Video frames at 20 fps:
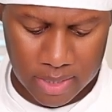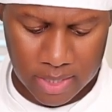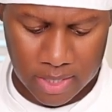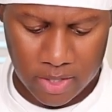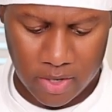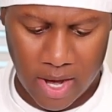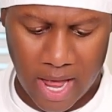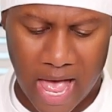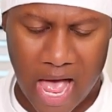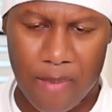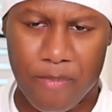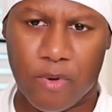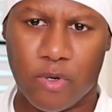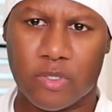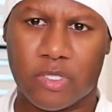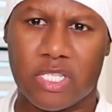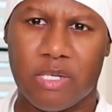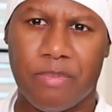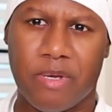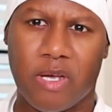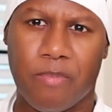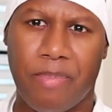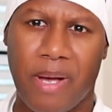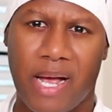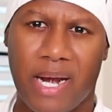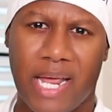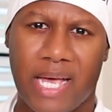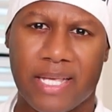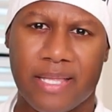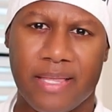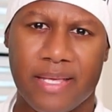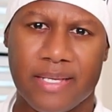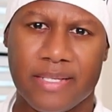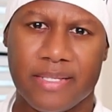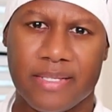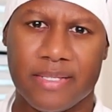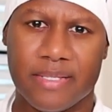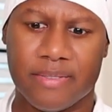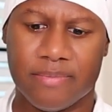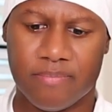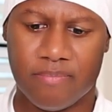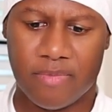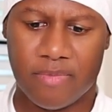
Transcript: your apples to be about like this